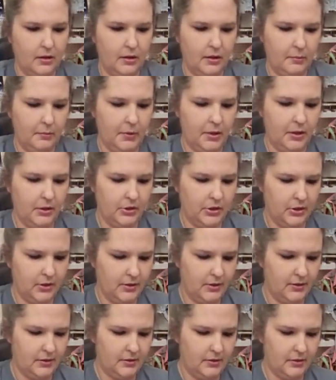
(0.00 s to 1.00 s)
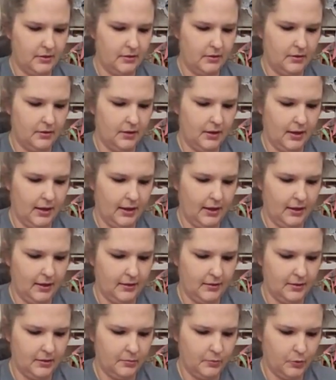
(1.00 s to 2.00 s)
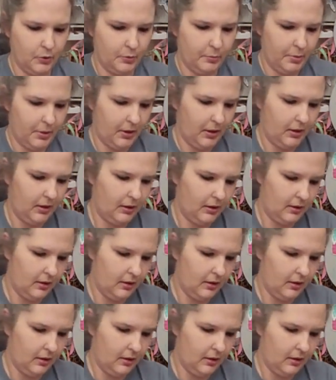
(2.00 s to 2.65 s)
I'm going to just add some more paint